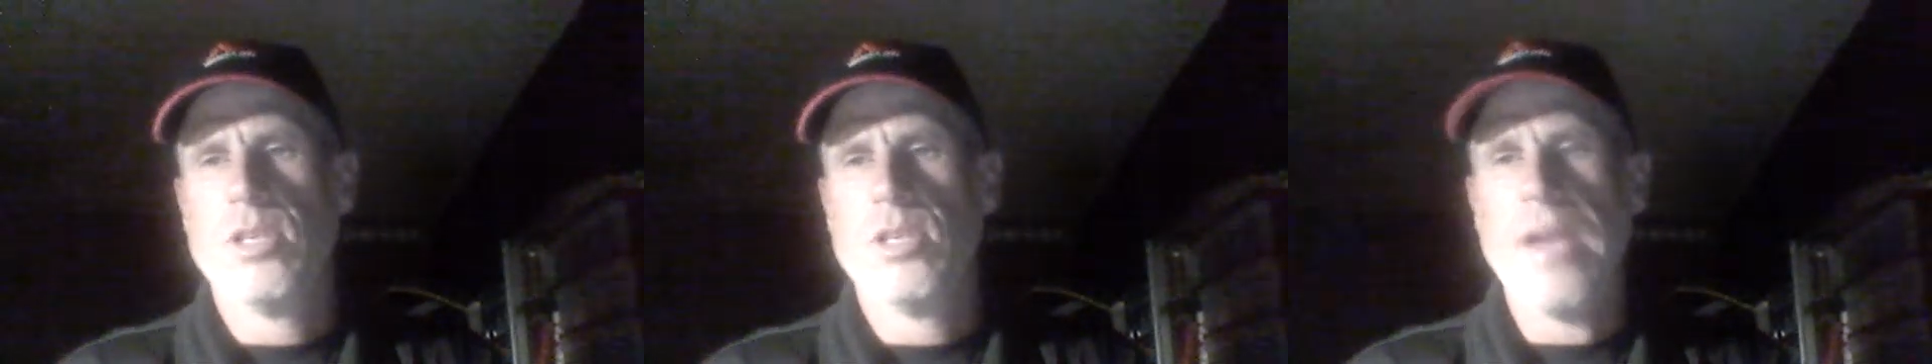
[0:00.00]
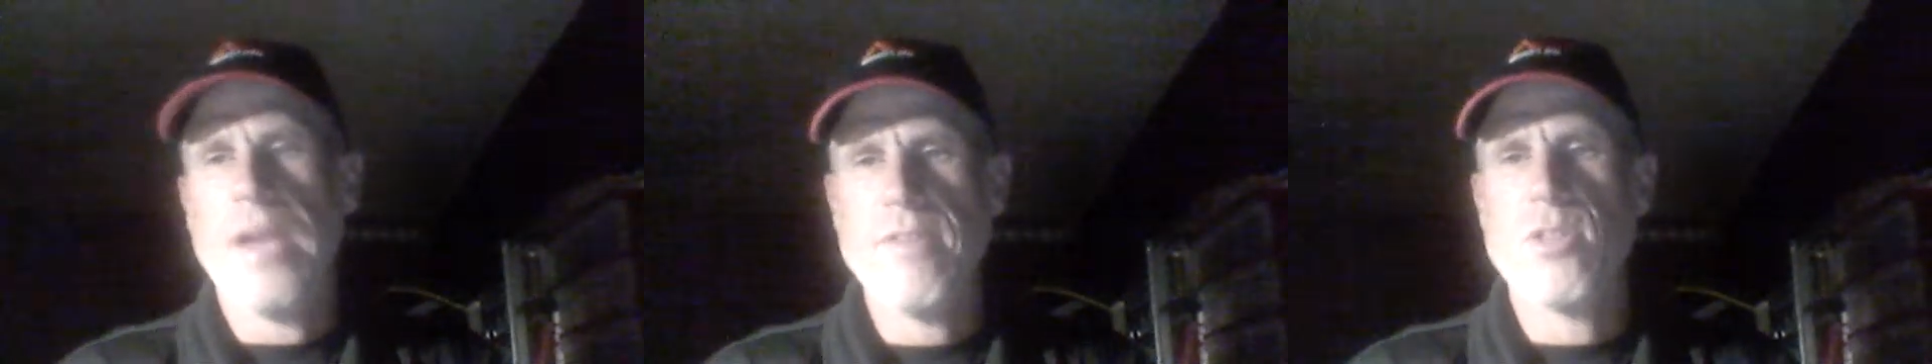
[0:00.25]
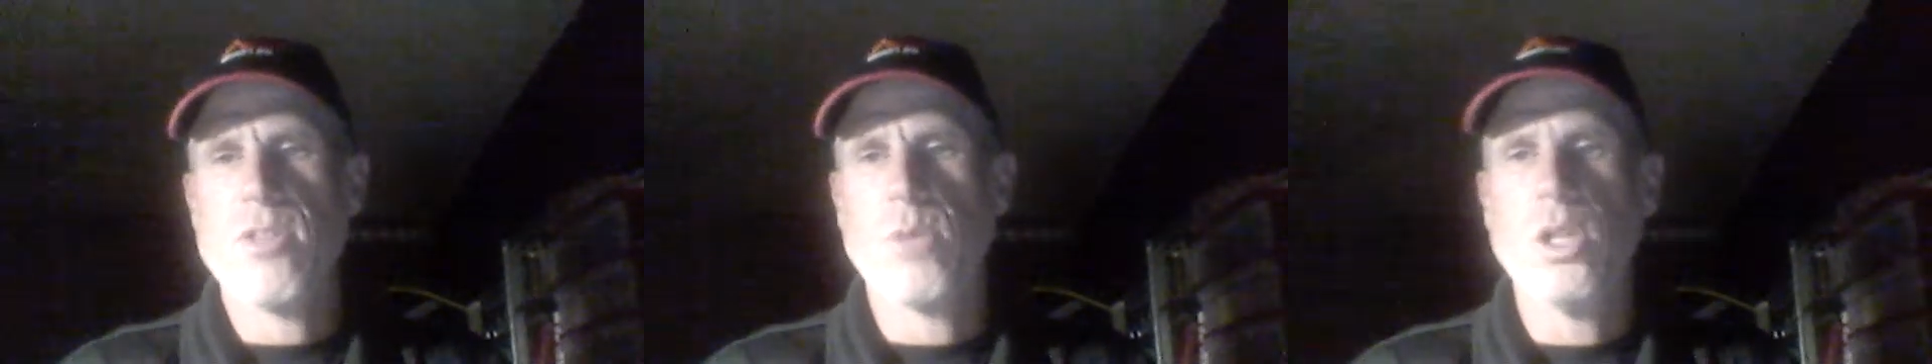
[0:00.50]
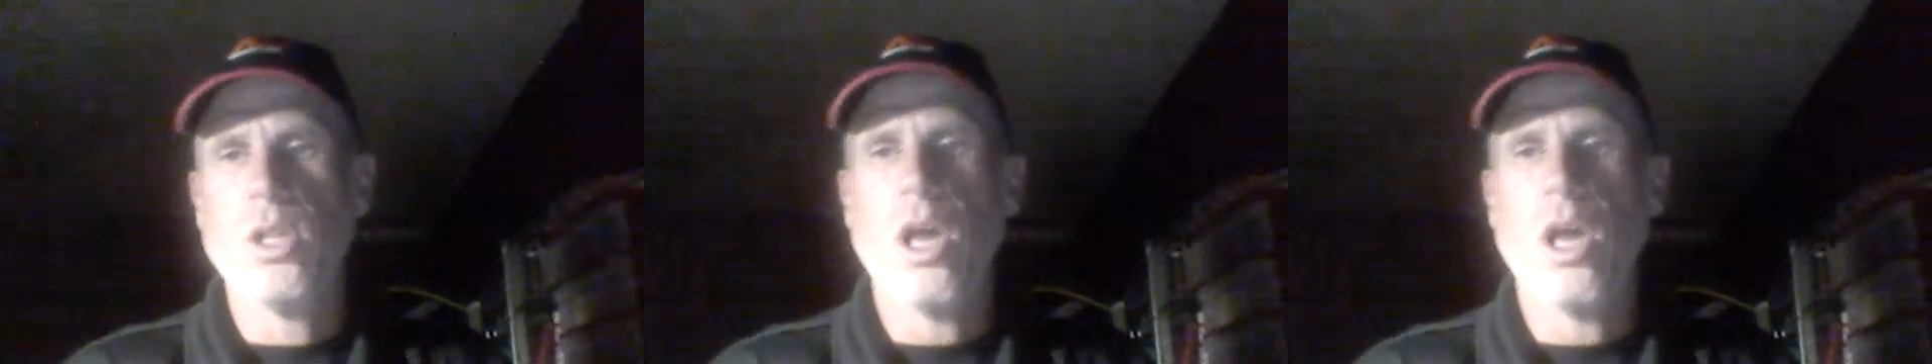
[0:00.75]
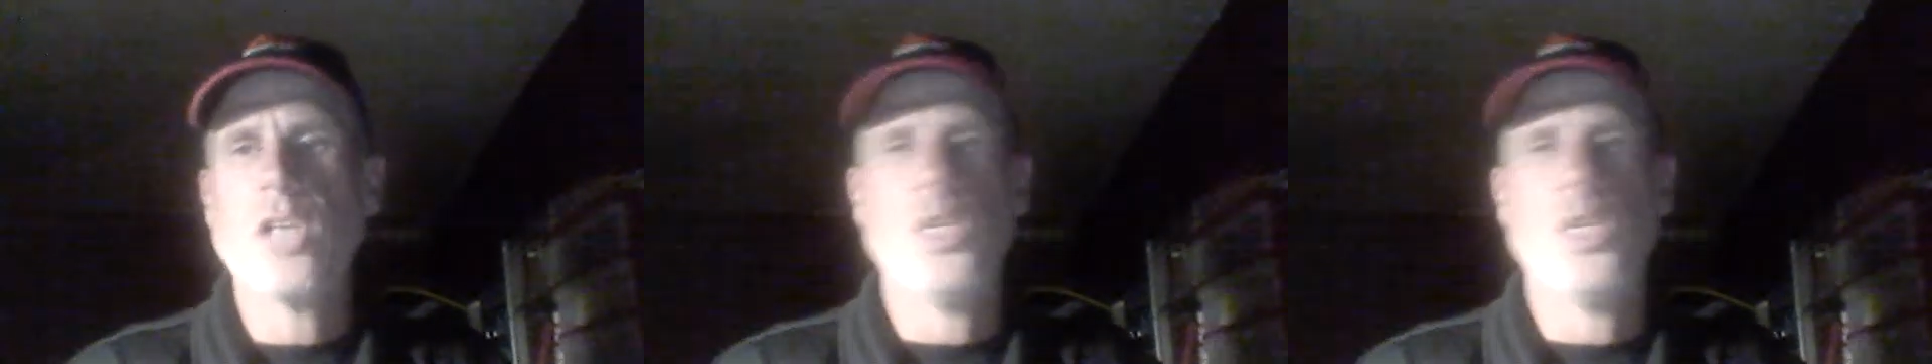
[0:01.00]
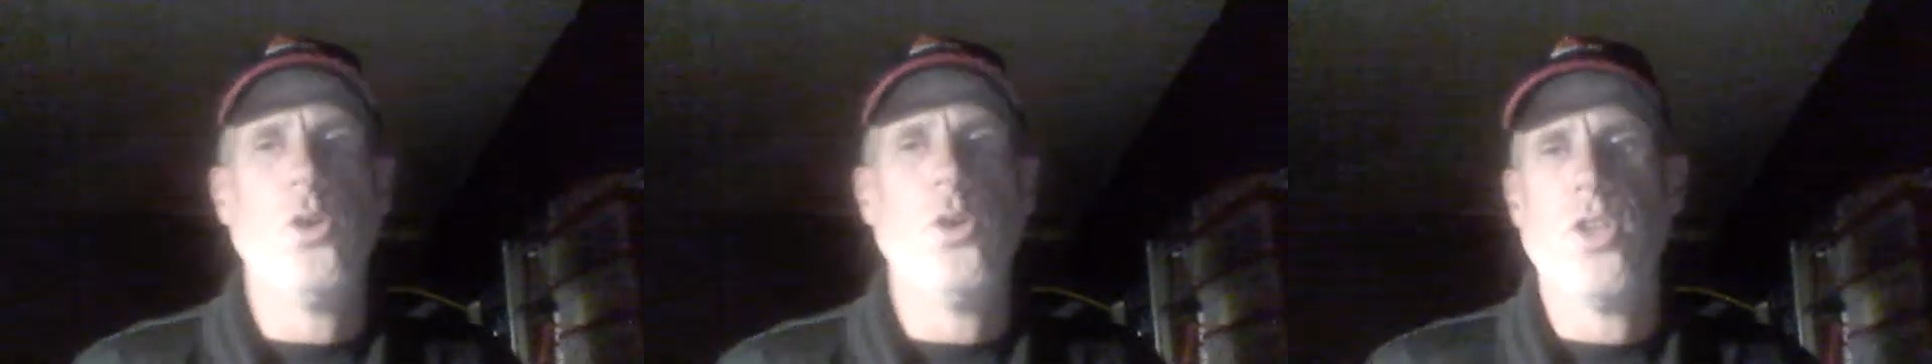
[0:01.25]
You having some good luck?
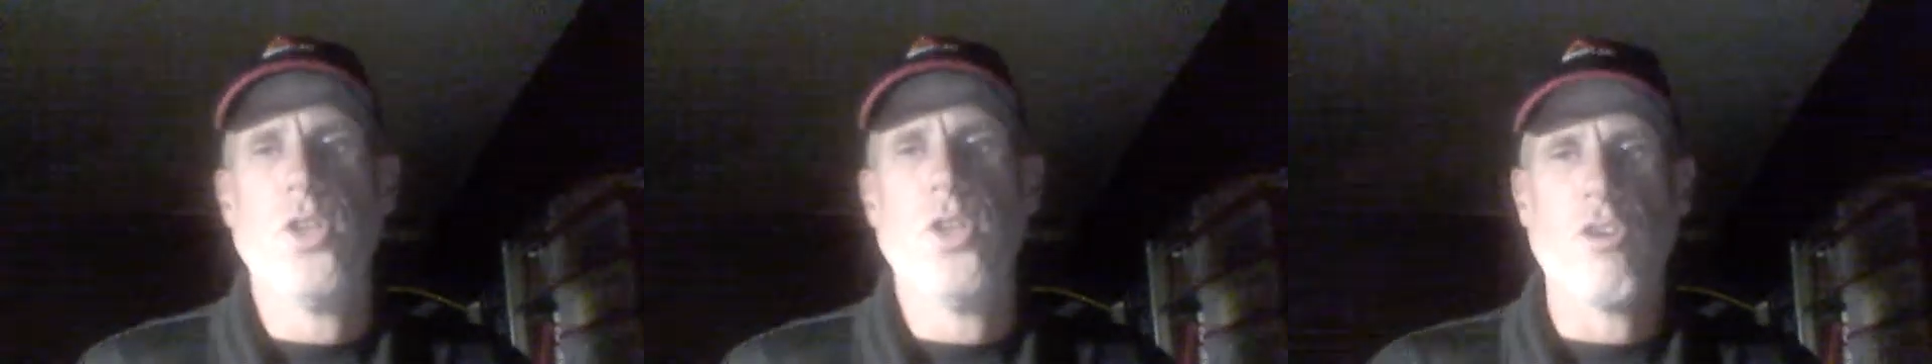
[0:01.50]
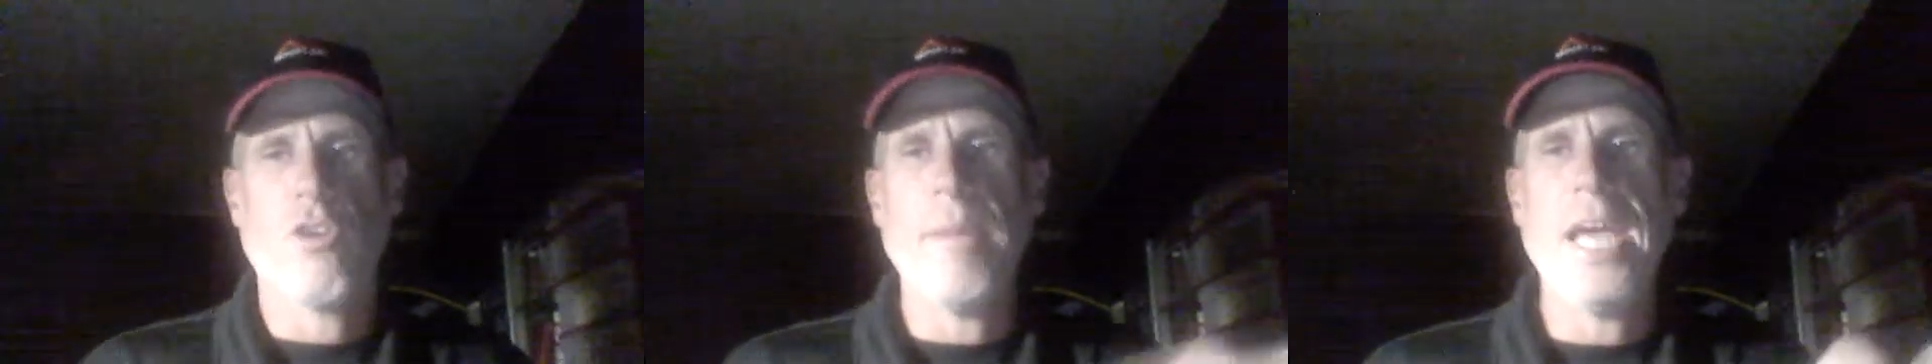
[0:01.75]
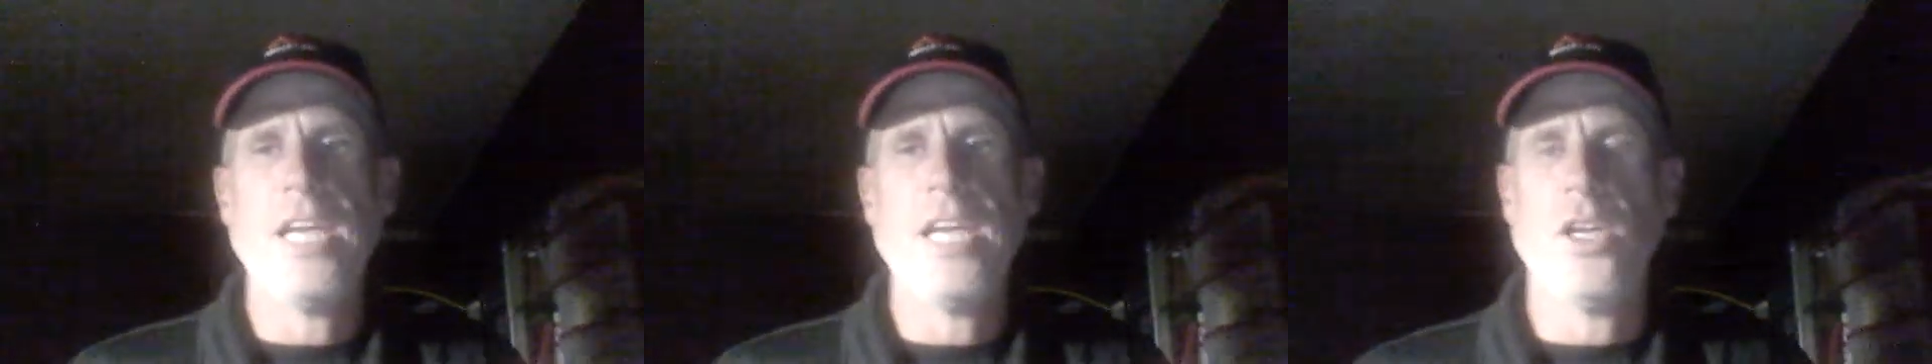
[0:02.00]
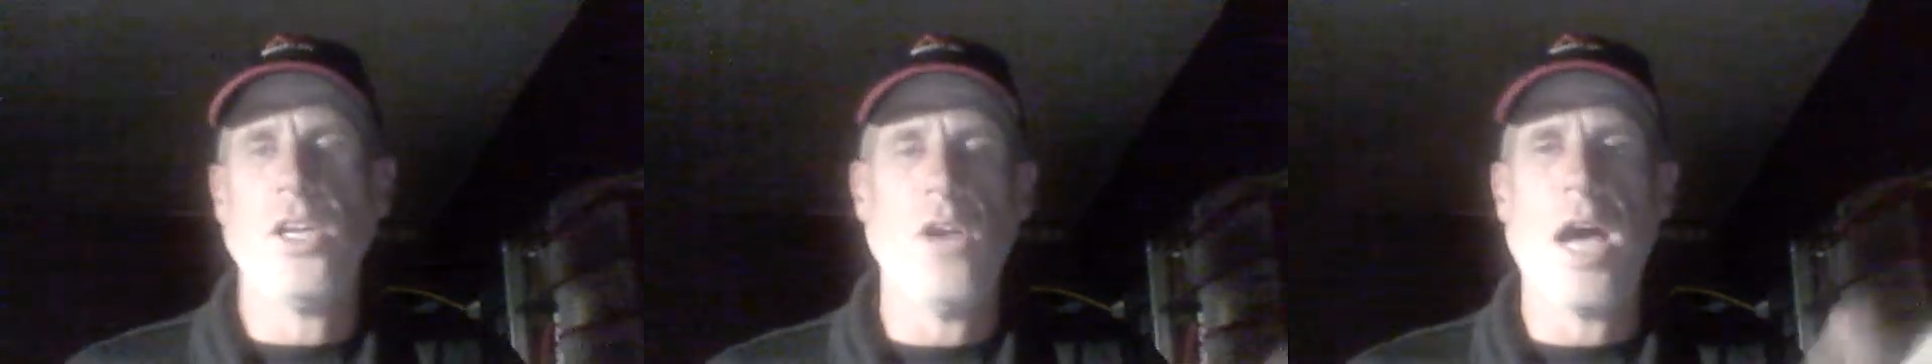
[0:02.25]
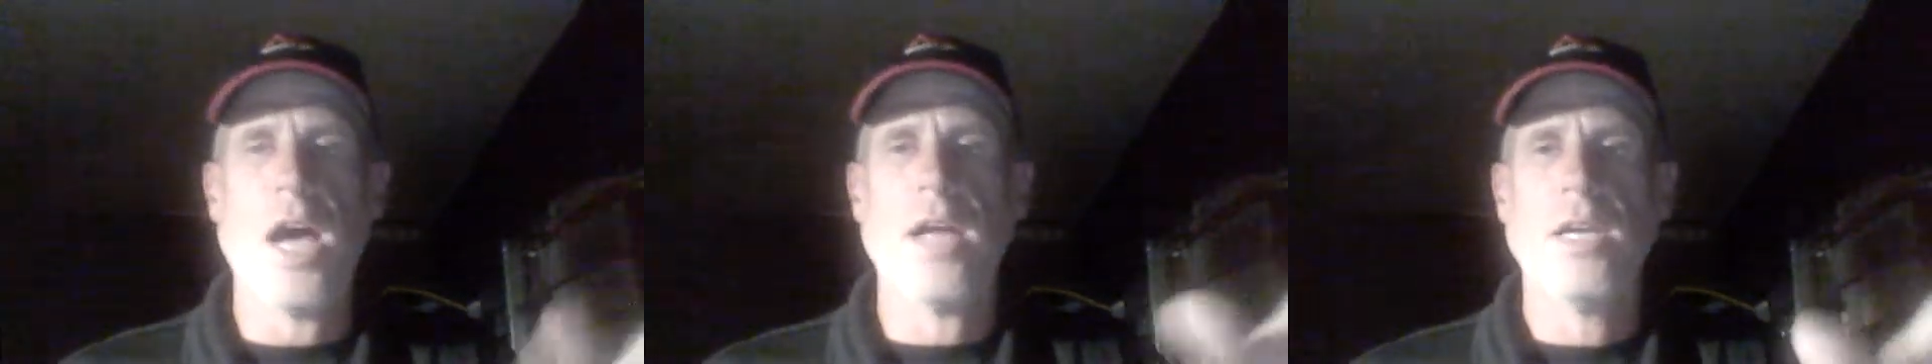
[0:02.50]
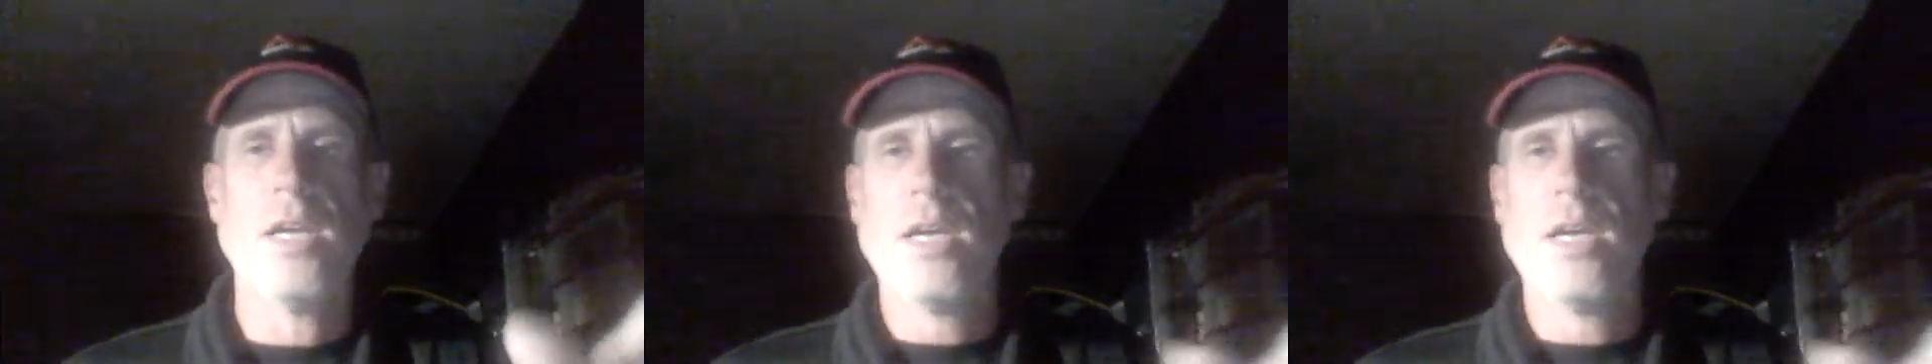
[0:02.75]
Do you discriminate and you not